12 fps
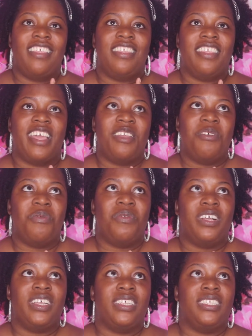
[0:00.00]
then it
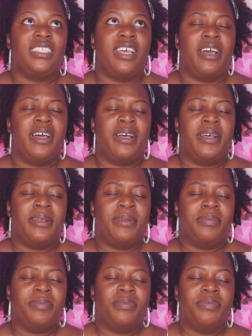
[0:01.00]
was
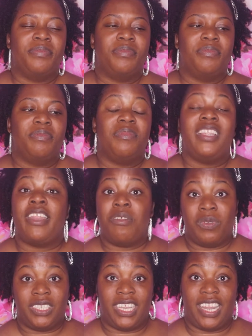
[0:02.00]

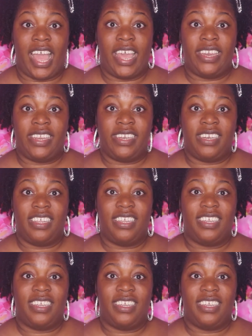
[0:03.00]
Aladdin.